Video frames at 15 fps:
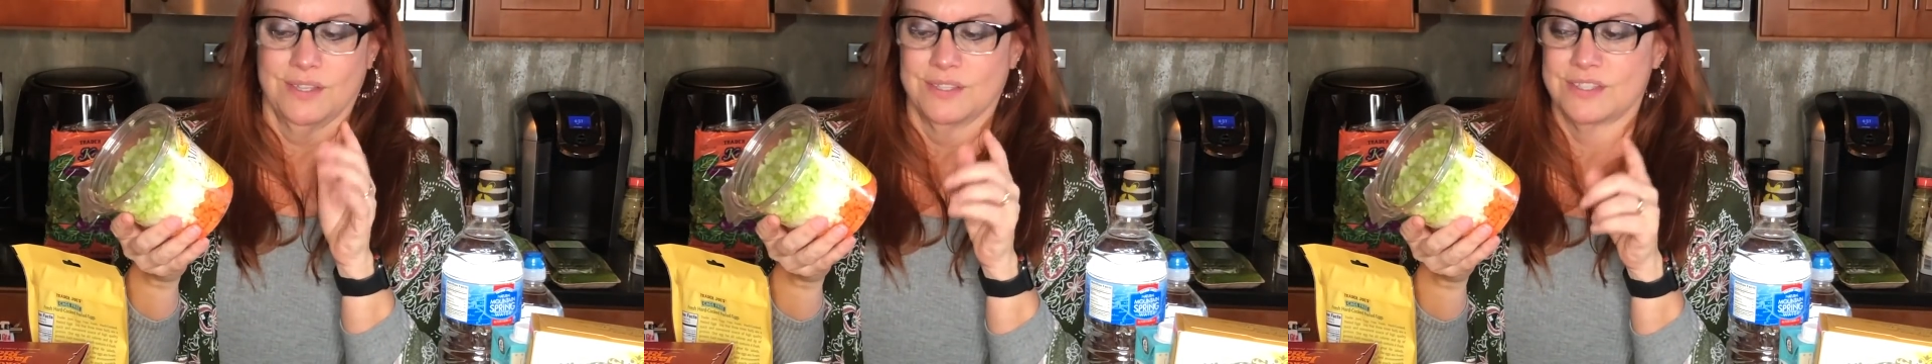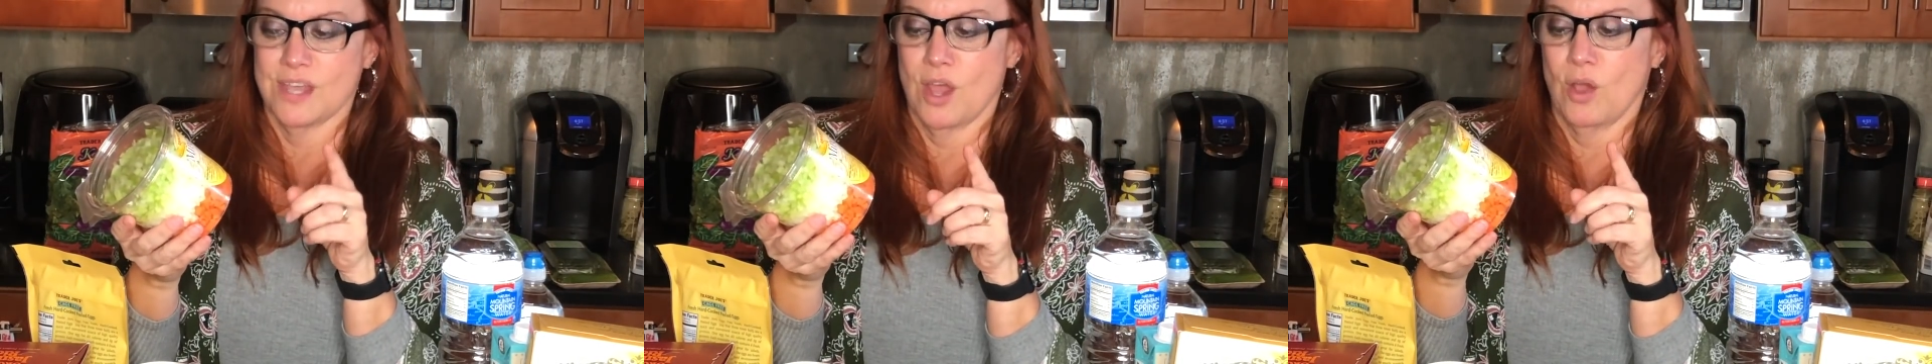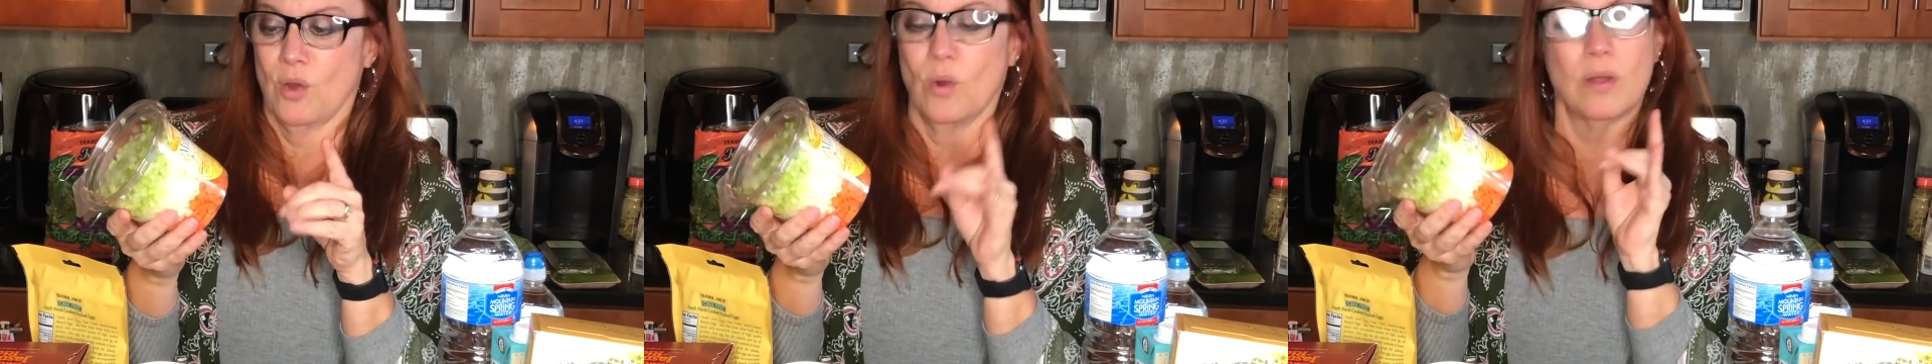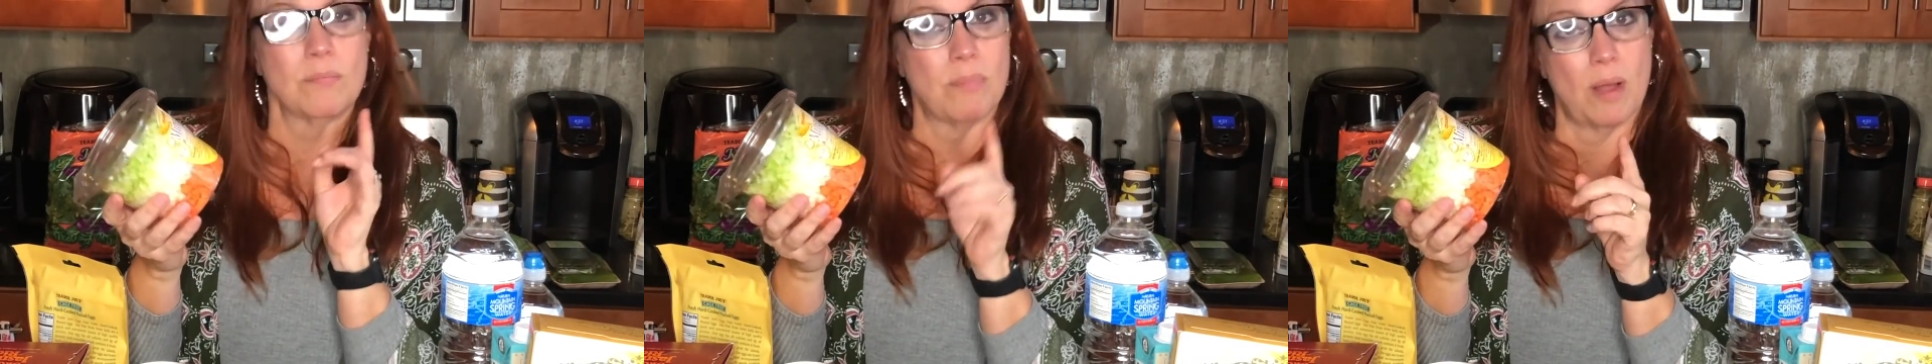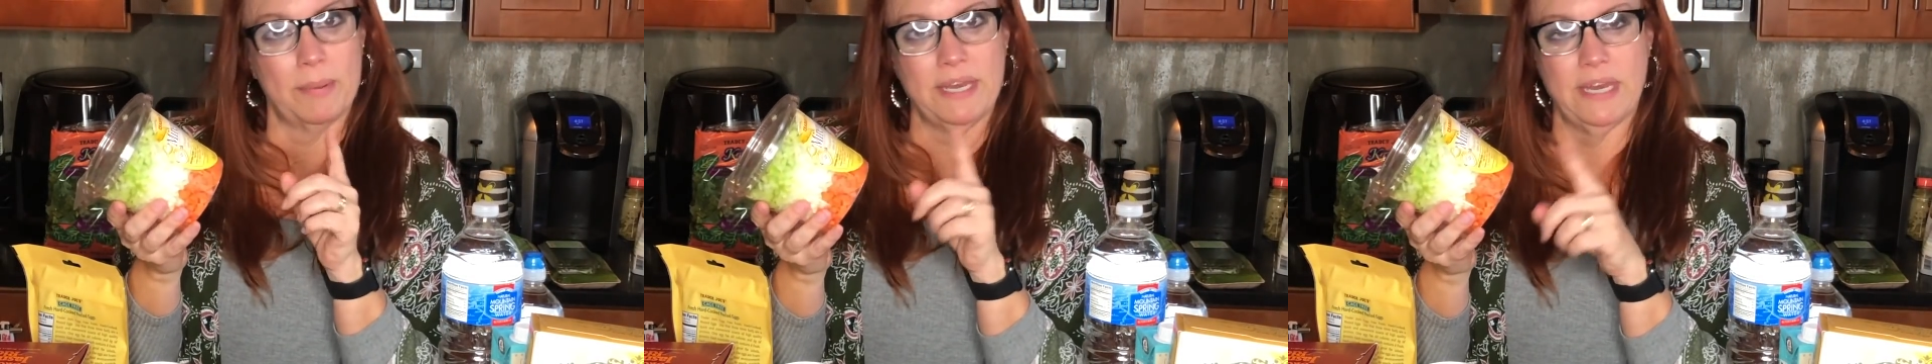So
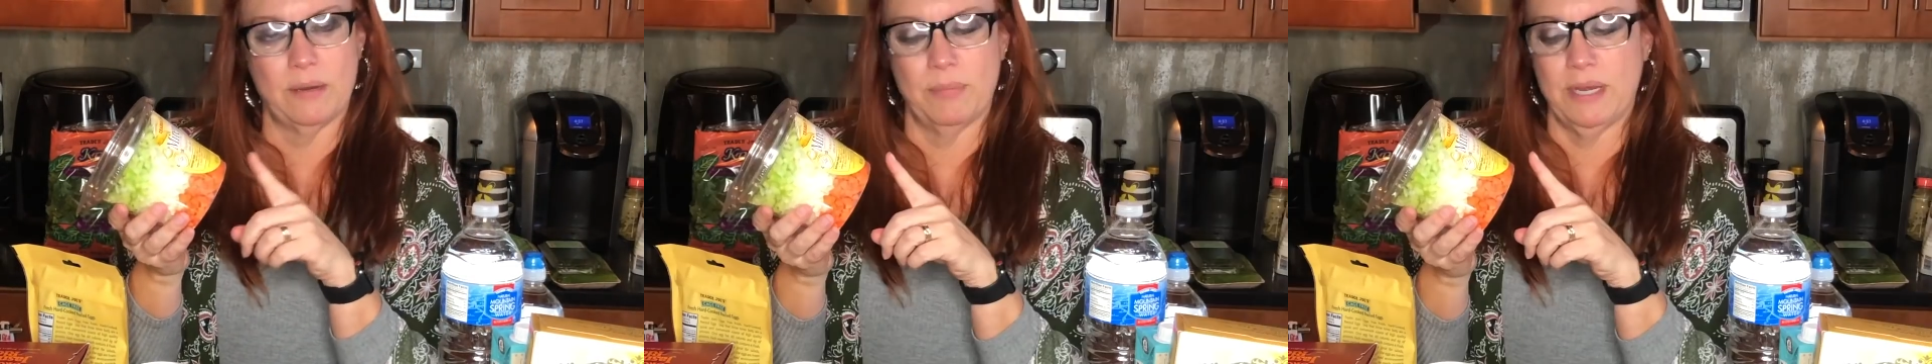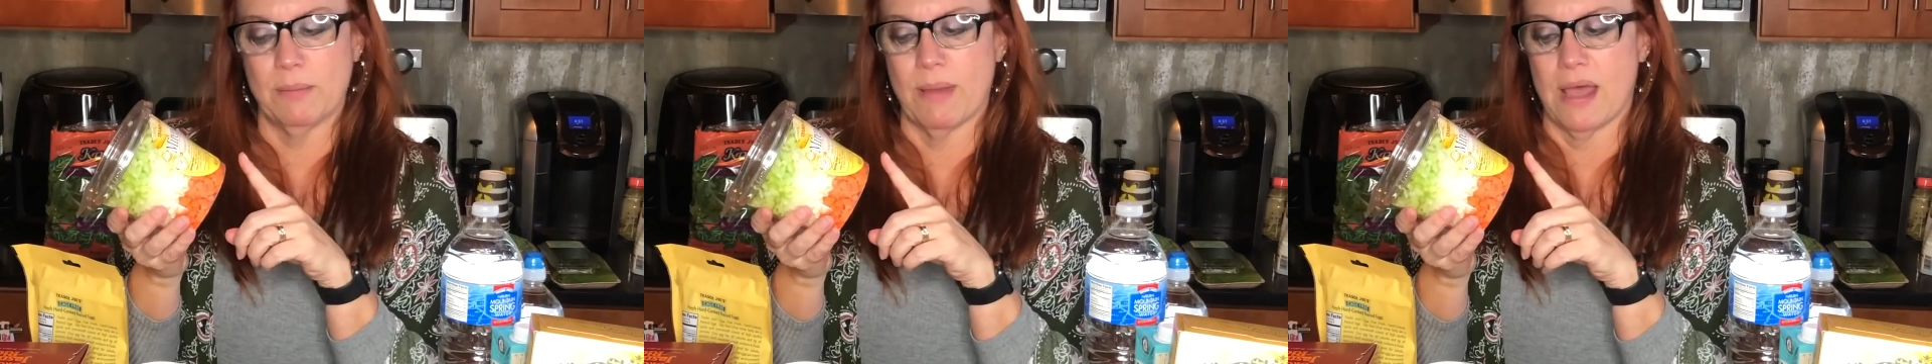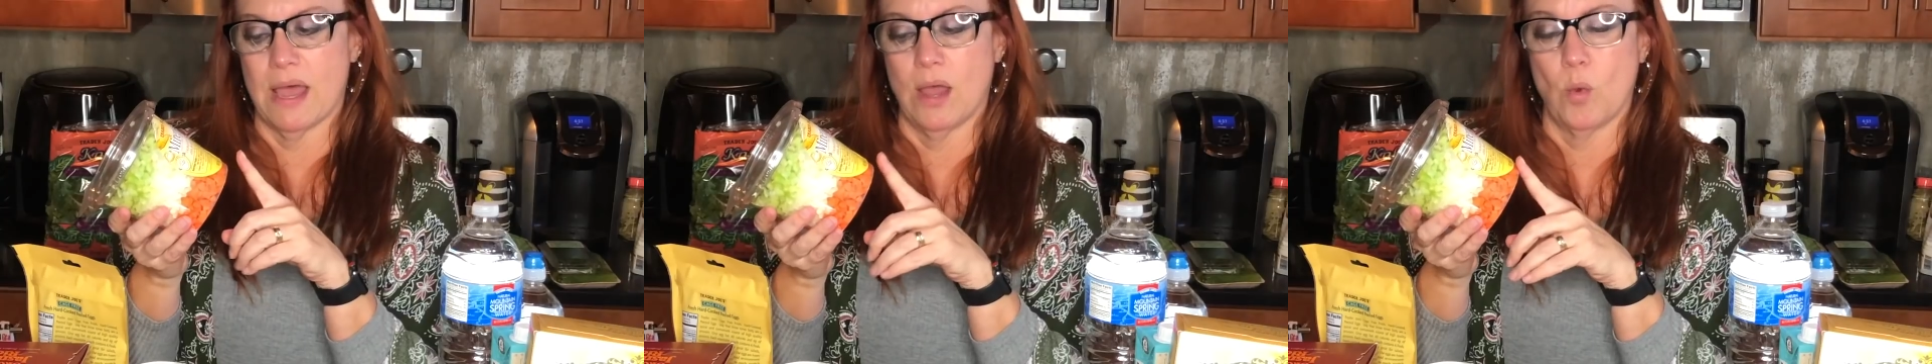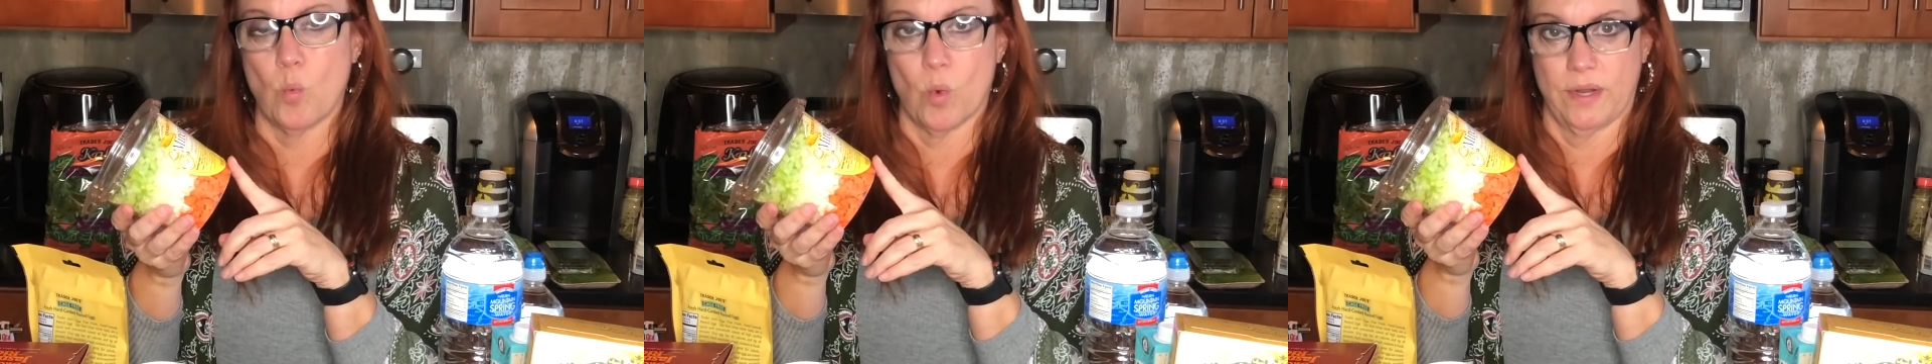Bobby needed me to buy